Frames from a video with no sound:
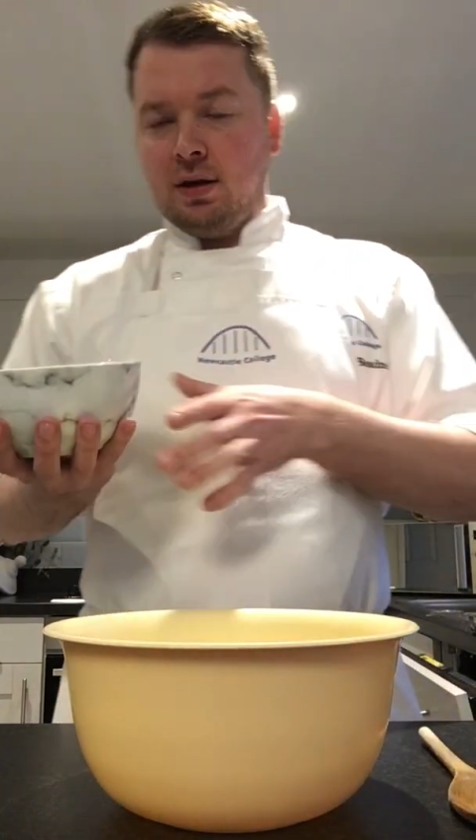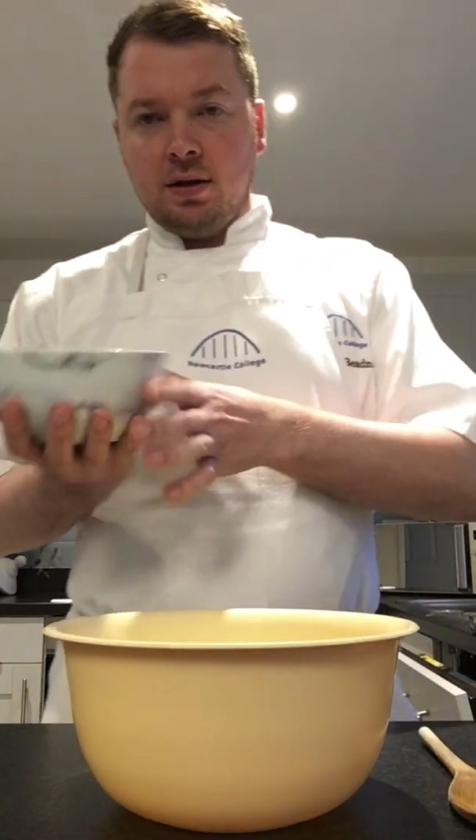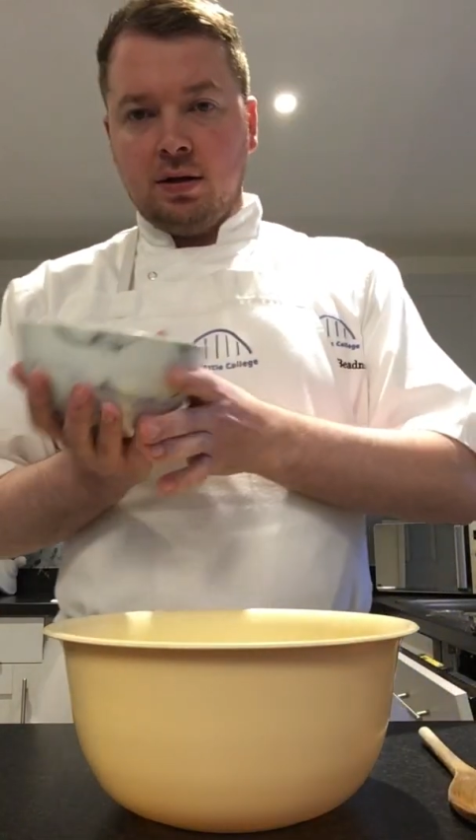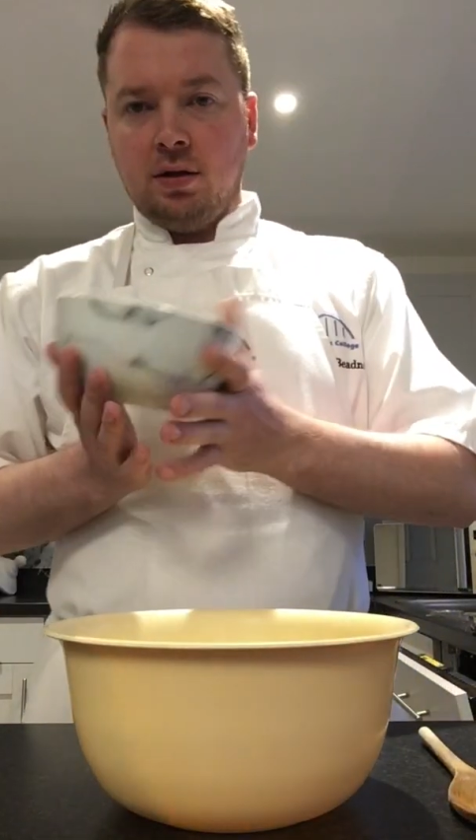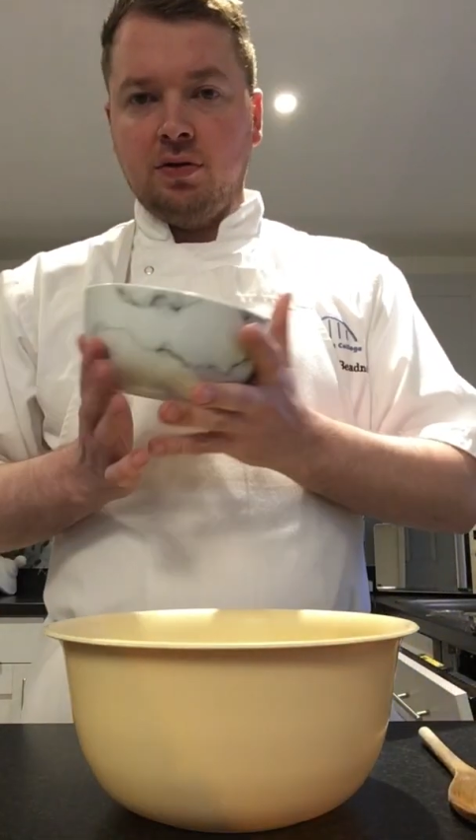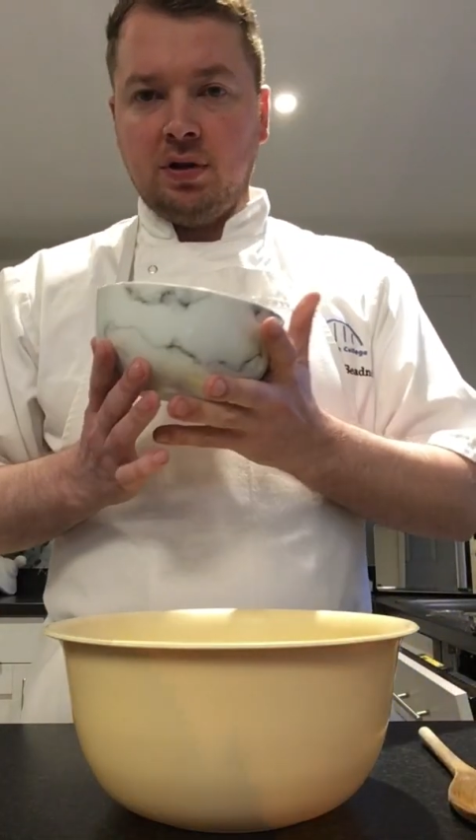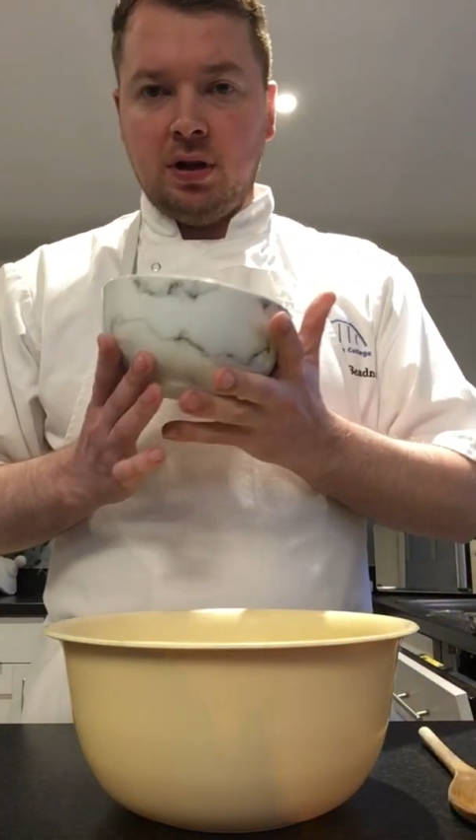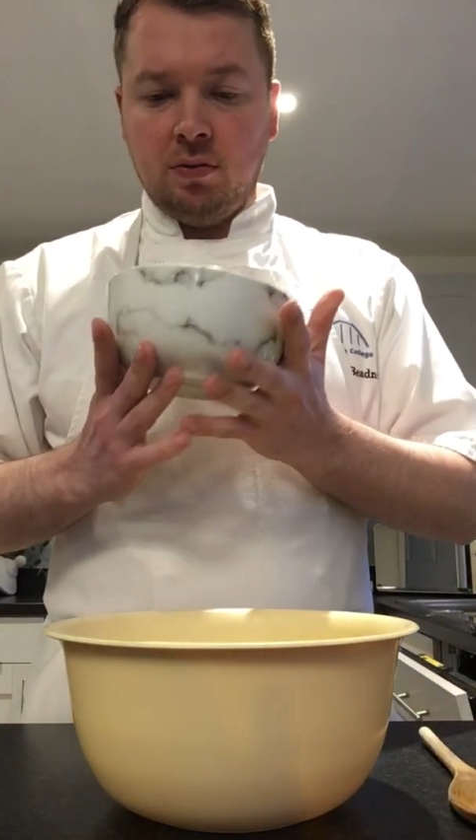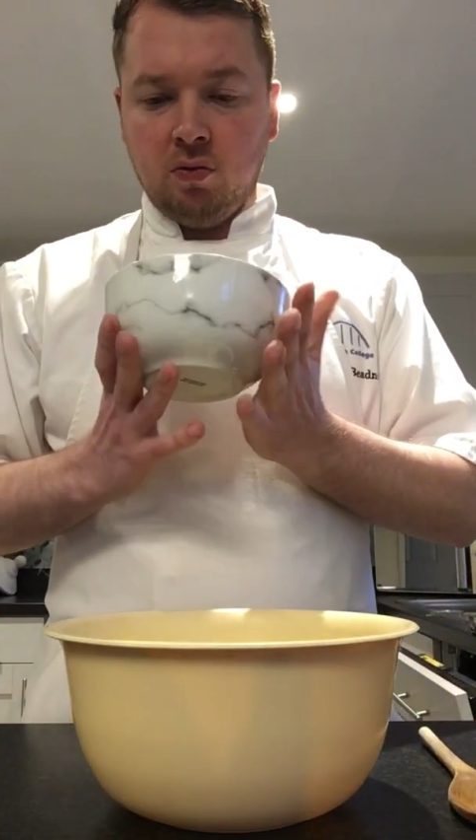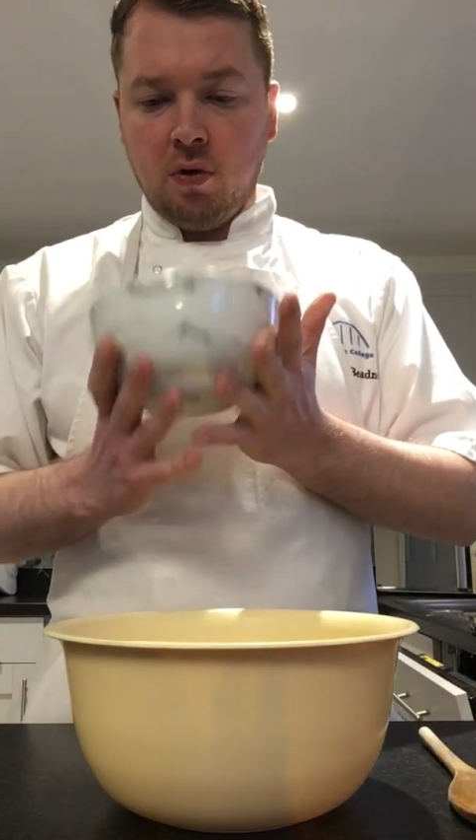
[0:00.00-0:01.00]
using
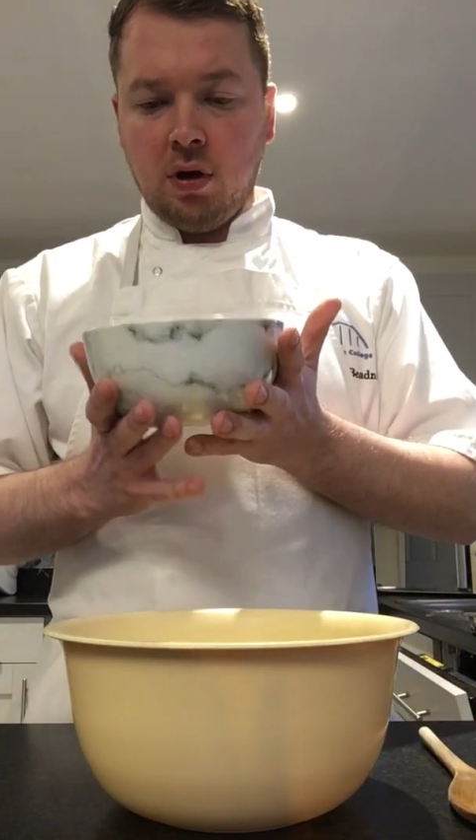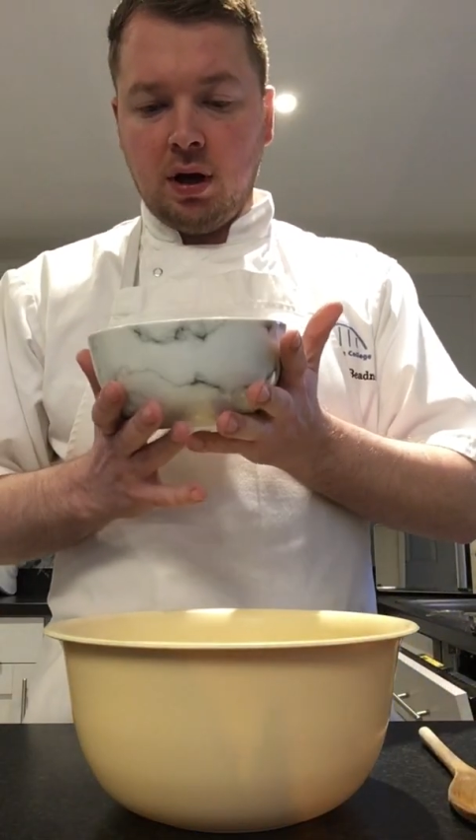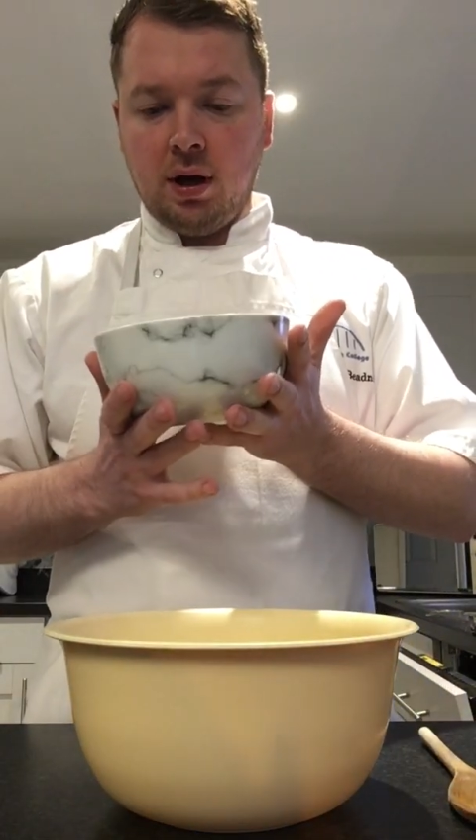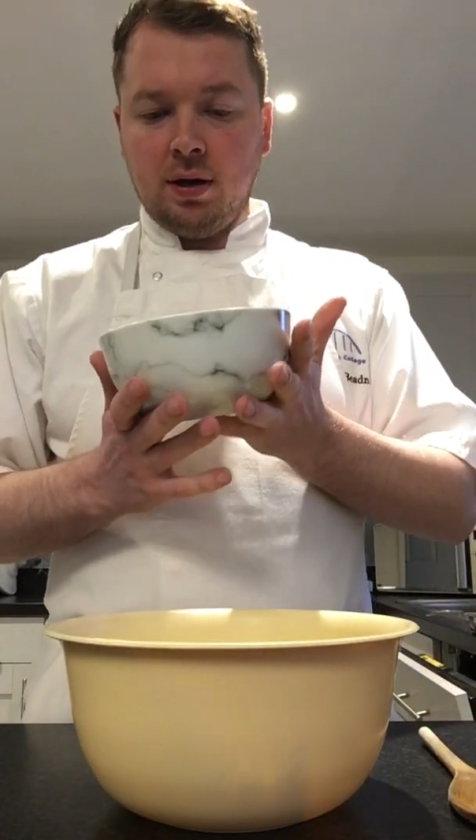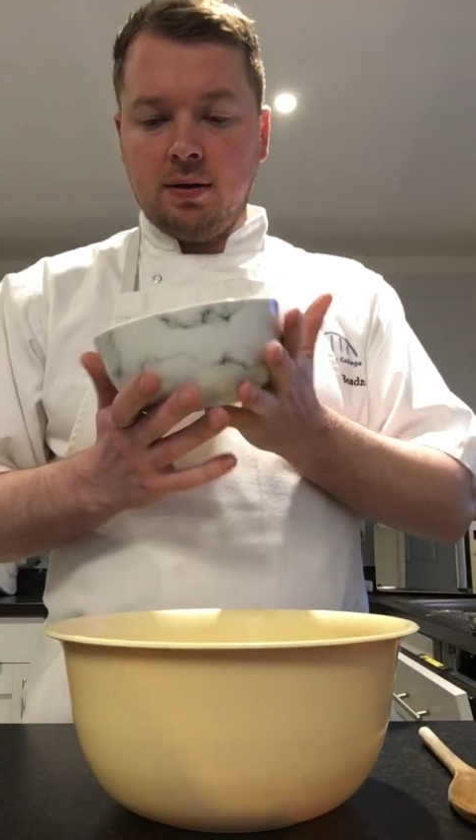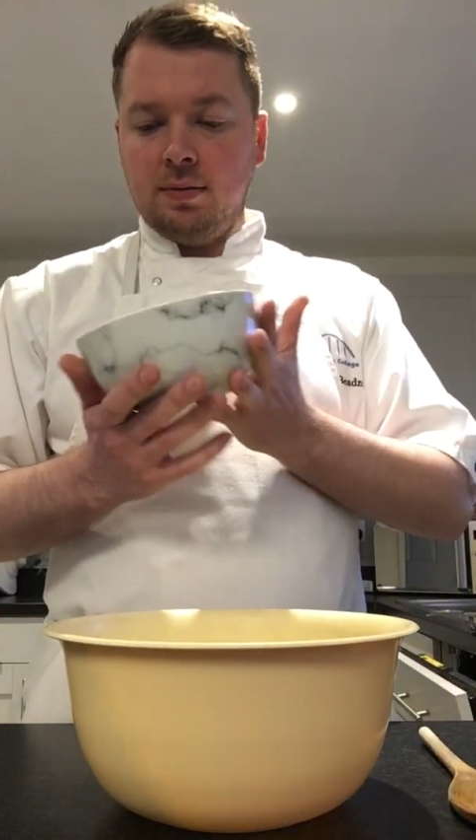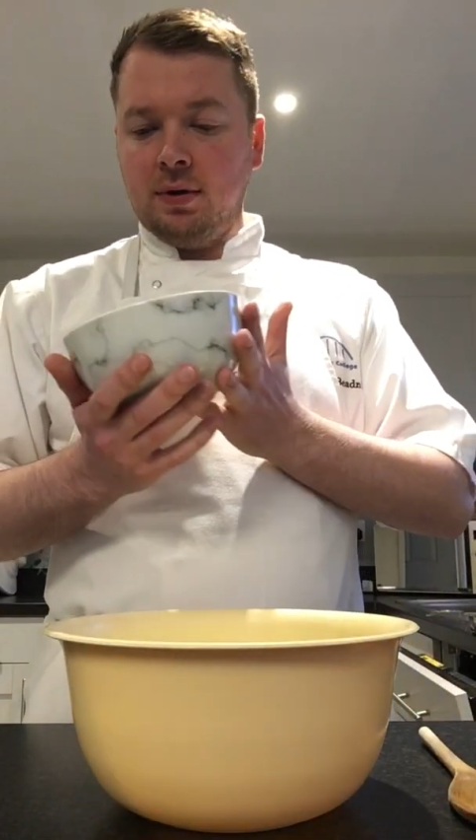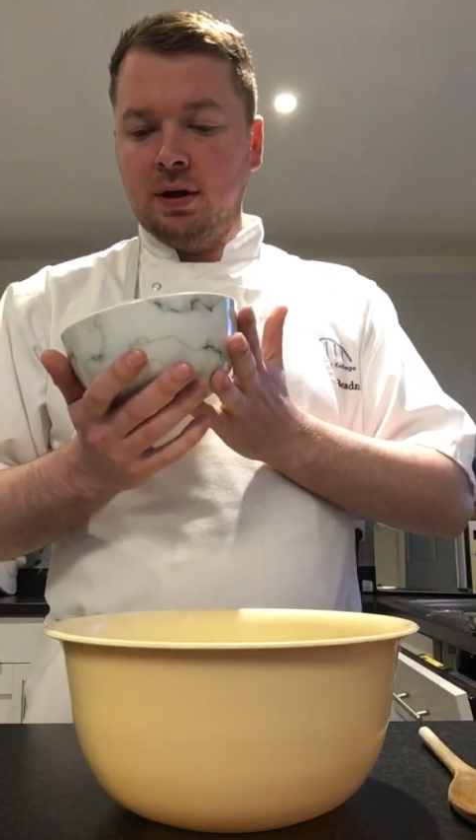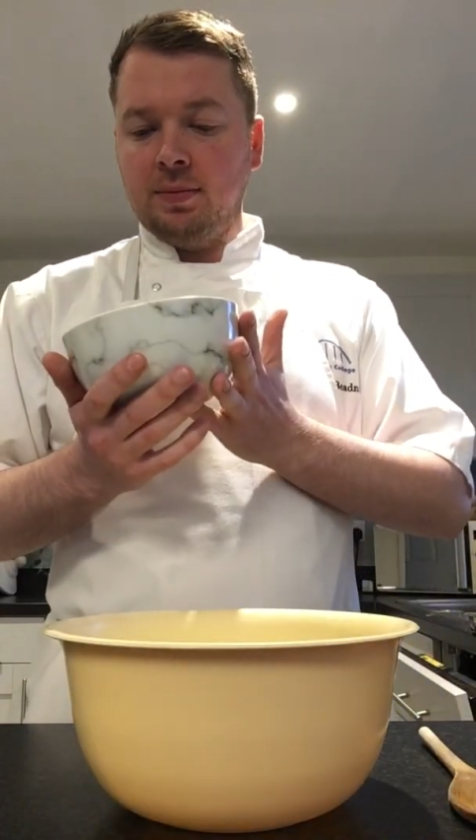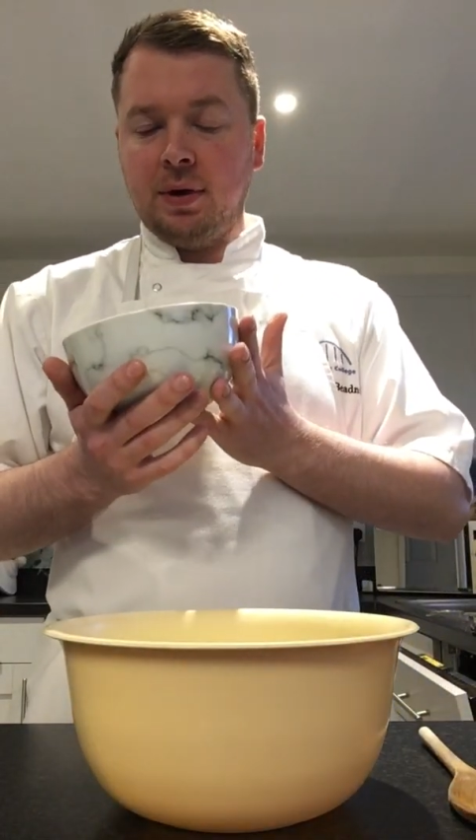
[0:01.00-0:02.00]
water, a
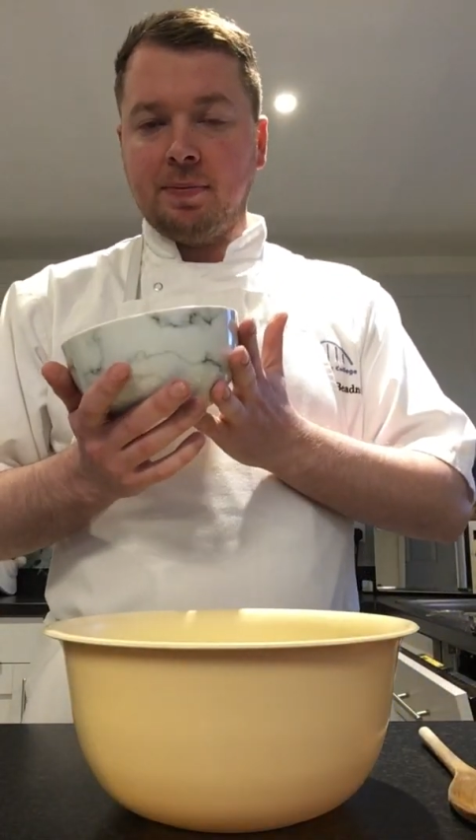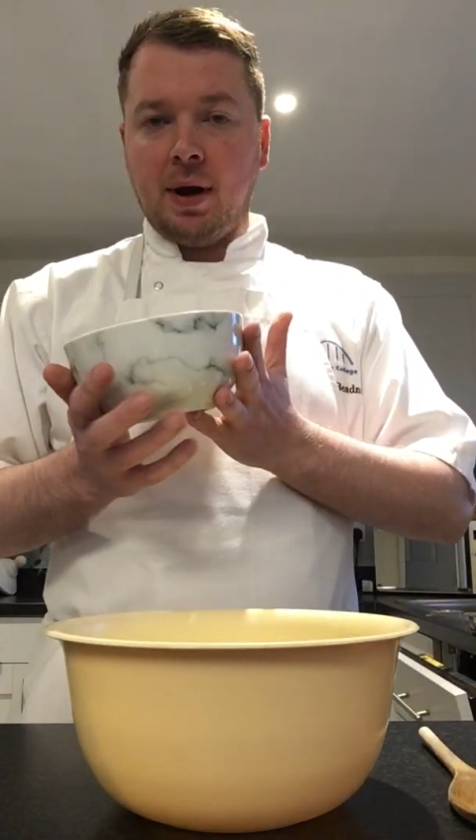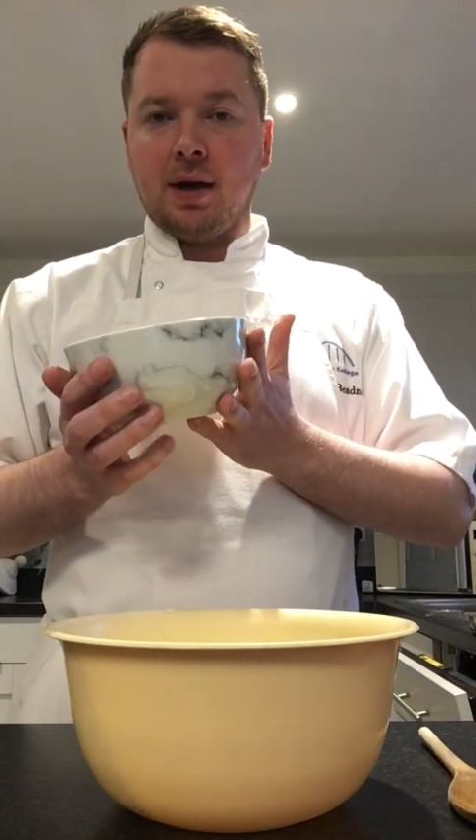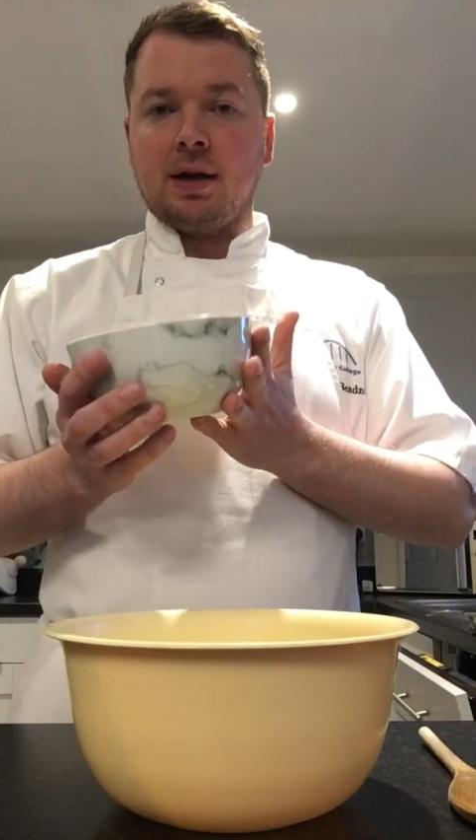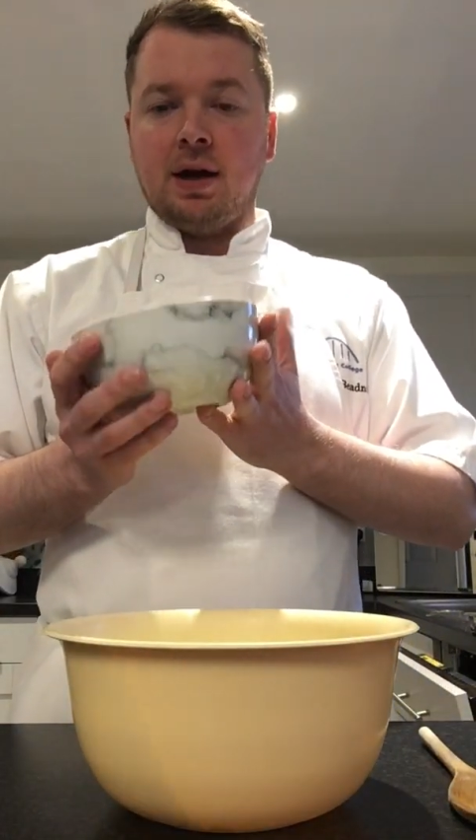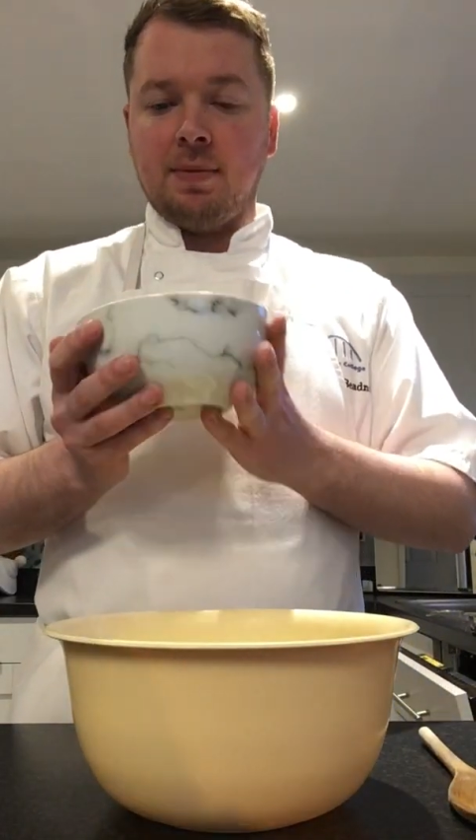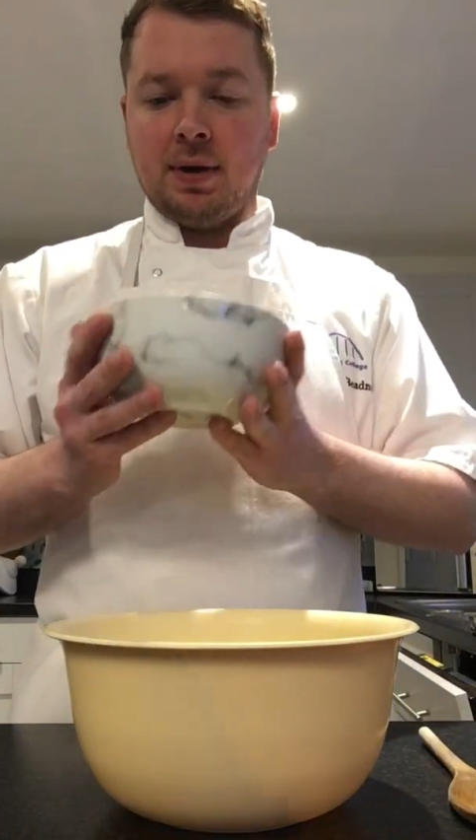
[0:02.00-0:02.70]
little bit of bicarb